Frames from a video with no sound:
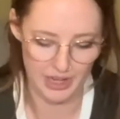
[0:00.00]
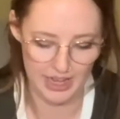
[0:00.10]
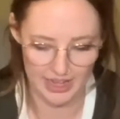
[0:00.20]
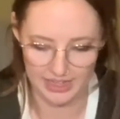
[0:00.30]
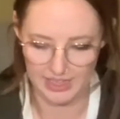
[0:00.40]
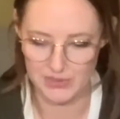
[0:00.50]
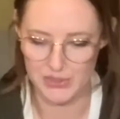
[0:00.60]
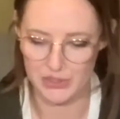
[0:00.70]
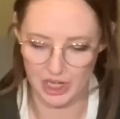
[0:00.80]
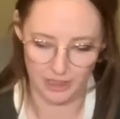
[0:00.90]
ahead and
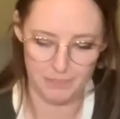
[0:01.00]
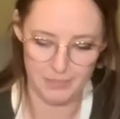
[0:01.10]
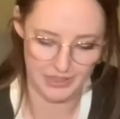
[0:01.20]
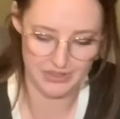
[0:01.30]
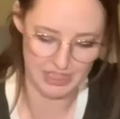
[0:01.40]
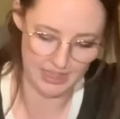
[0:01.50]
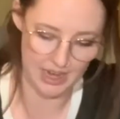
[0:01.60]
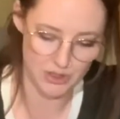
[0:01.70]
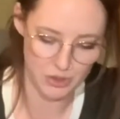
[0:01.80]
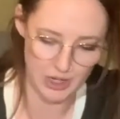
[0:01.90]
start building
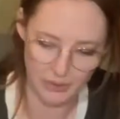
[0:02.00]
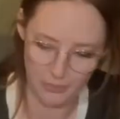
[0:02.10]
that truck